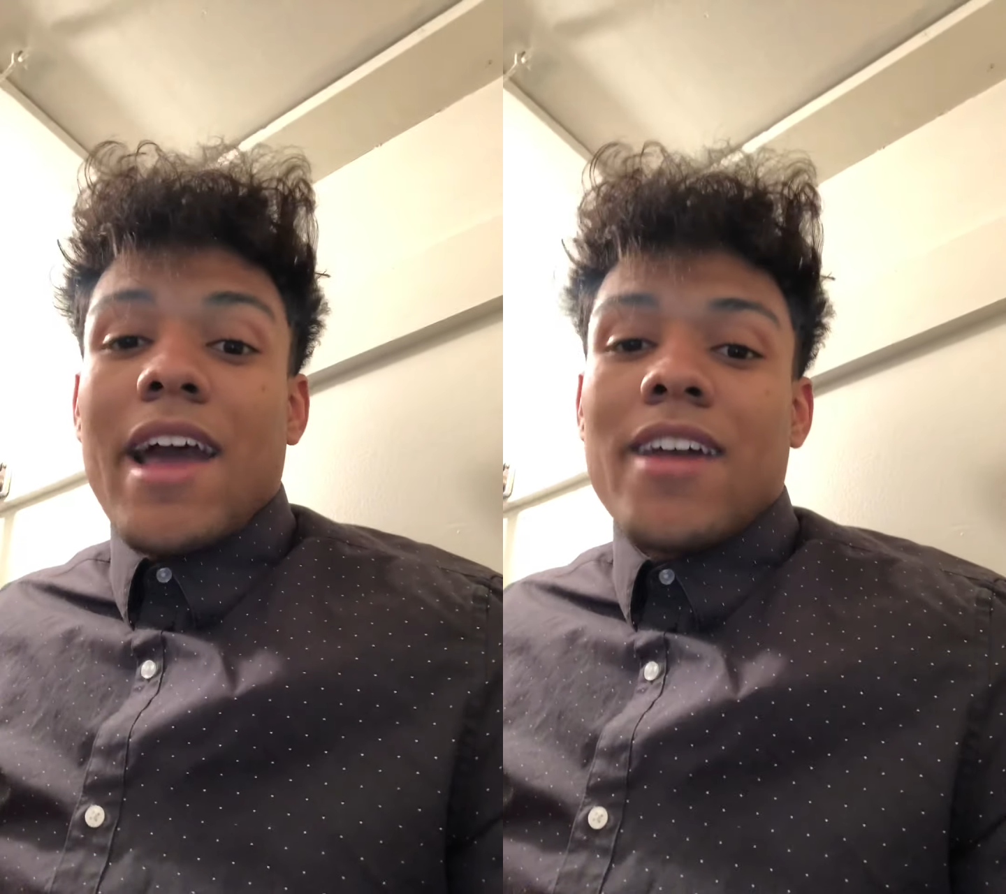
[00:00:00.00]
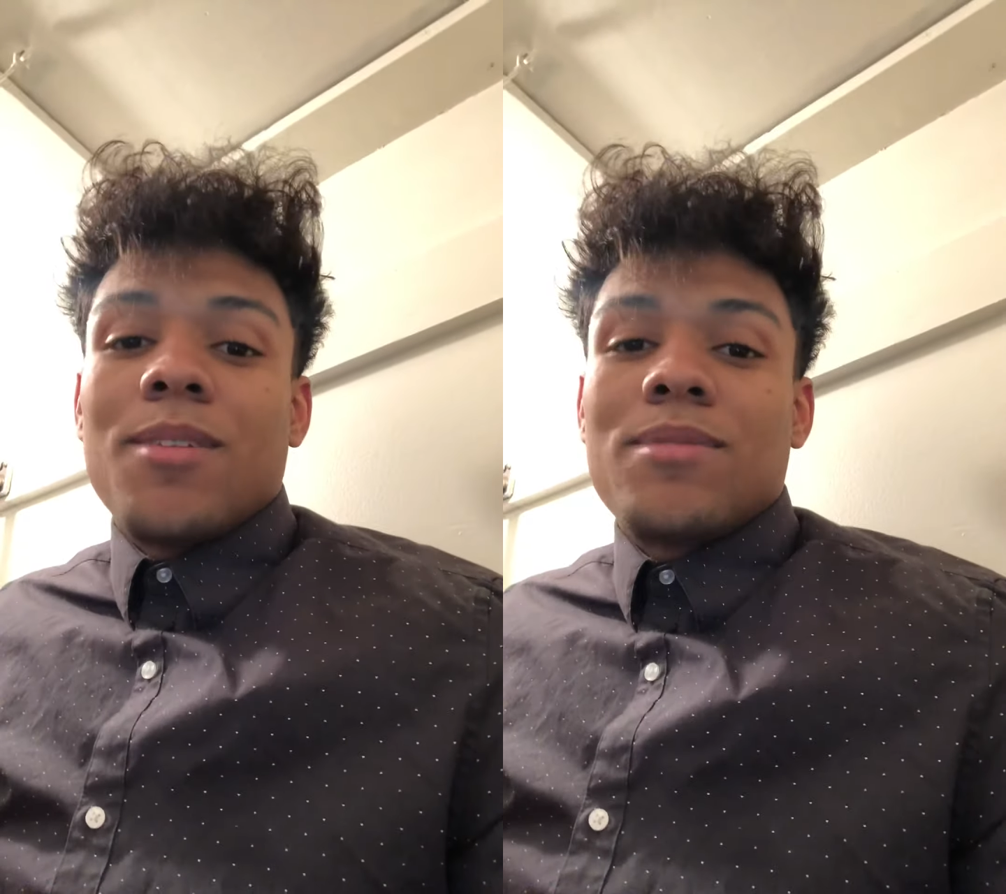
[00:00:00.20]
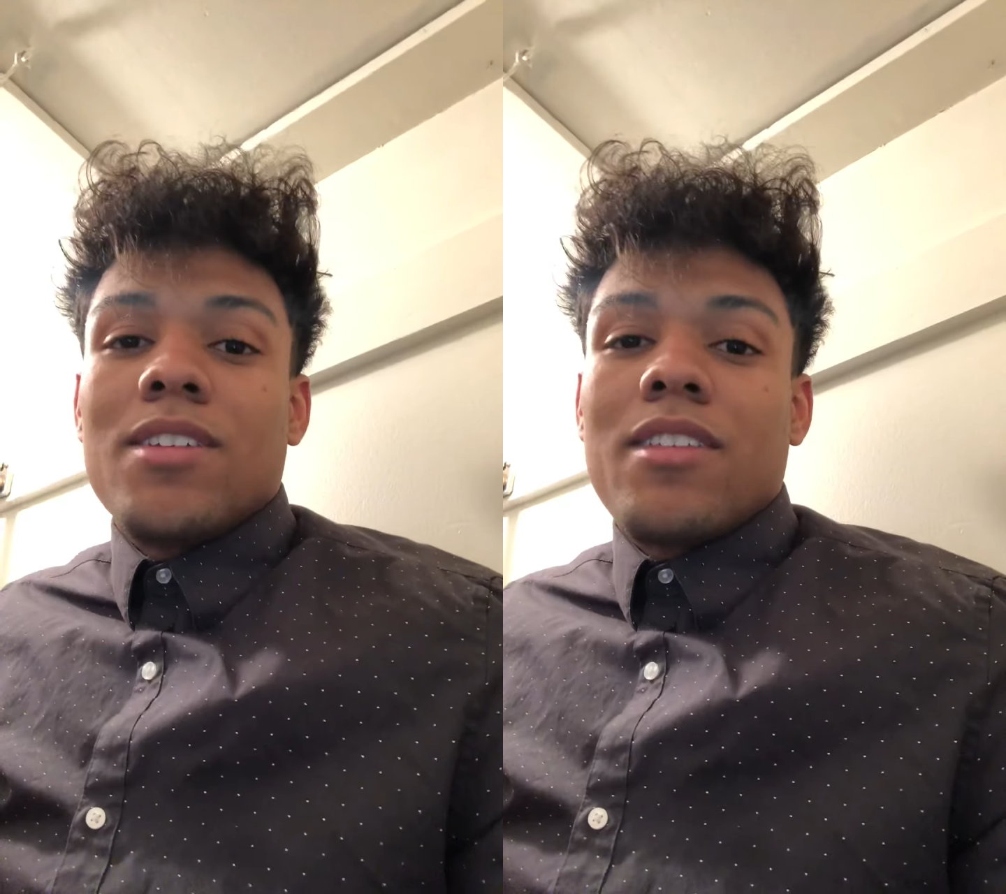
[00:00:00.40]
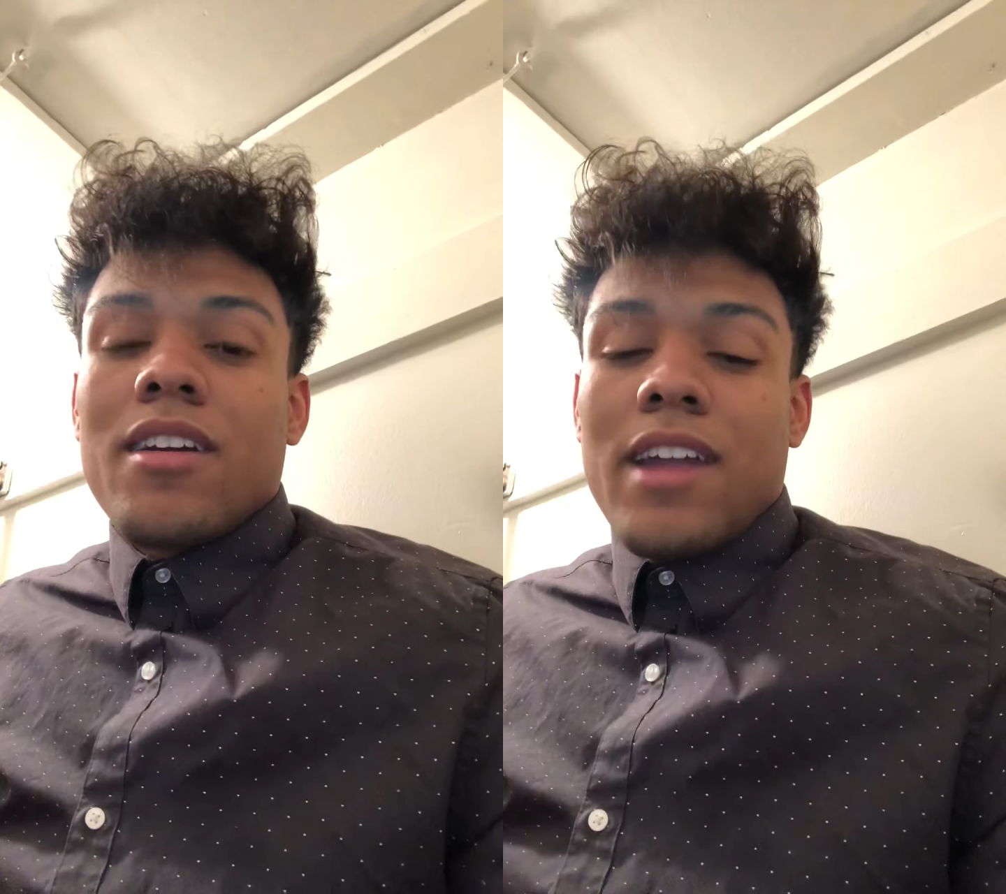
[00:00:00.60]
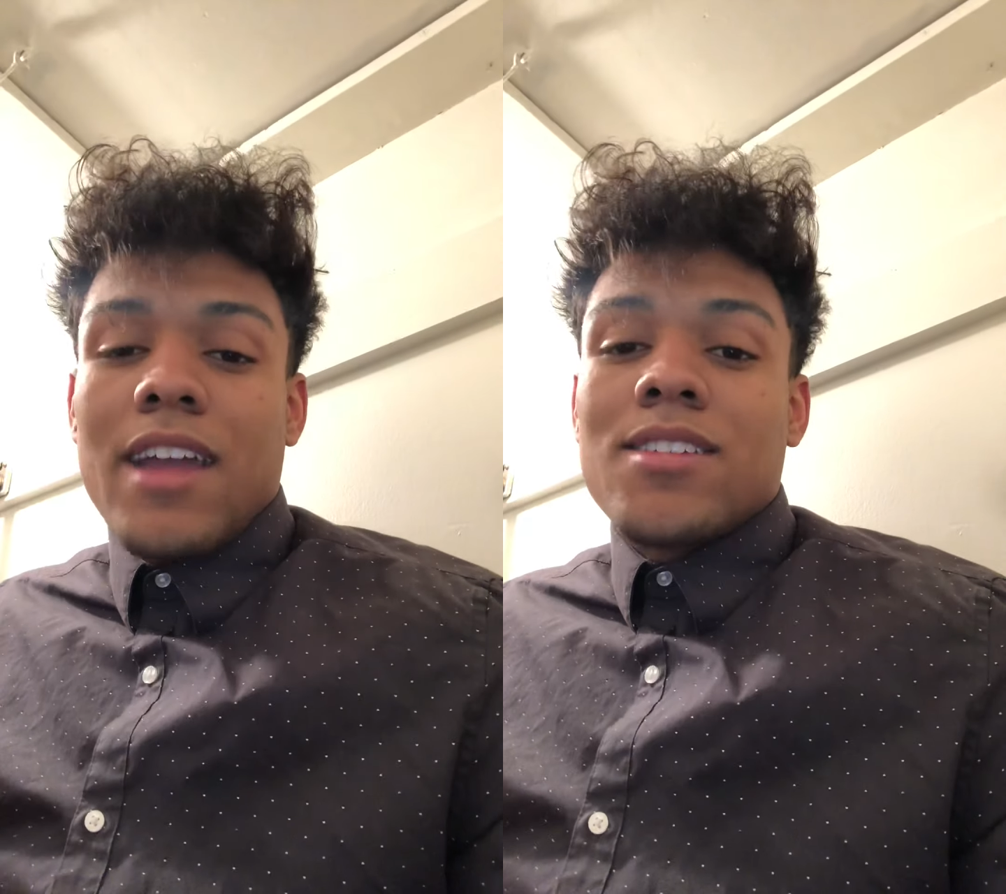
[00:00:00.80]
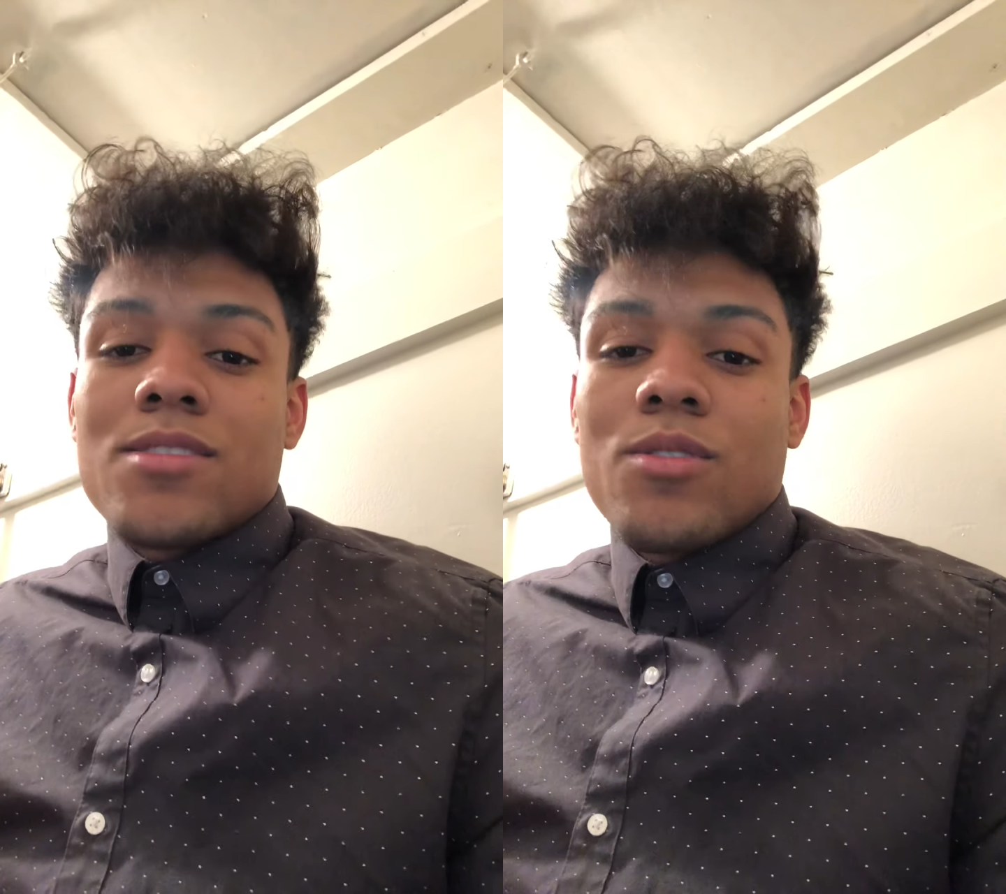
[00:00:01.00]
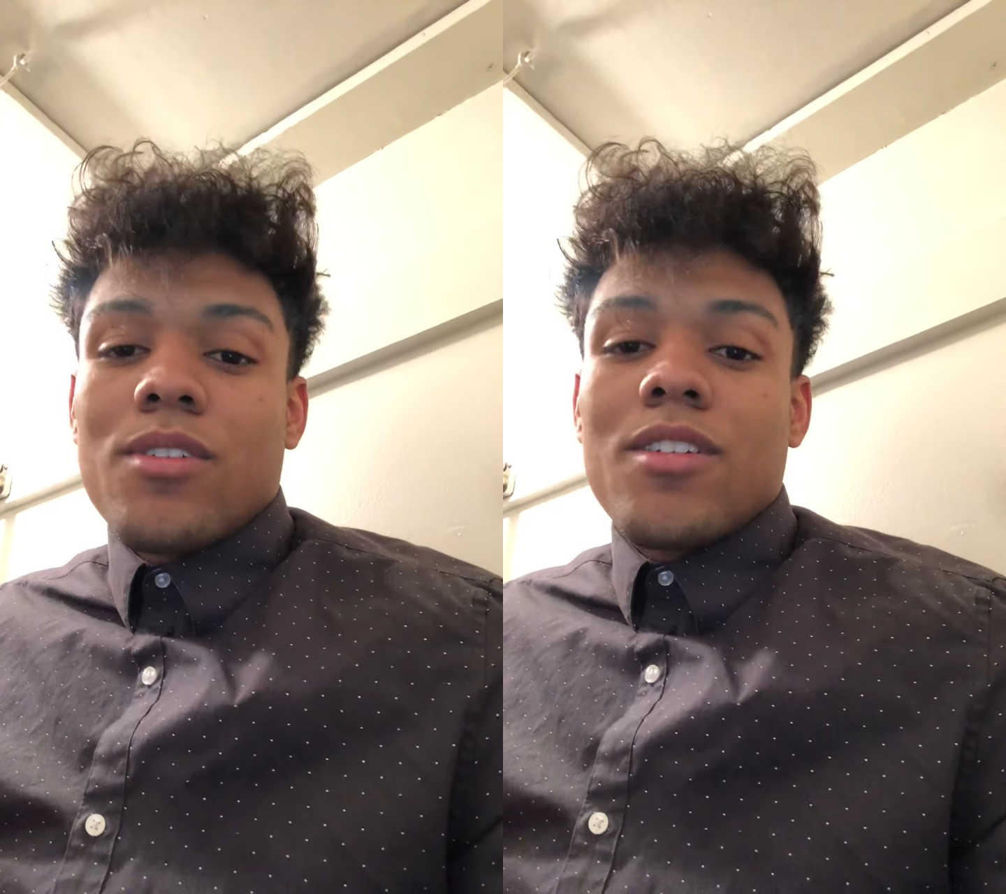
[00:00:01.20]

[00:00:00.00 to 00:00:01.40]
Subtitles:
add up to their ACE score.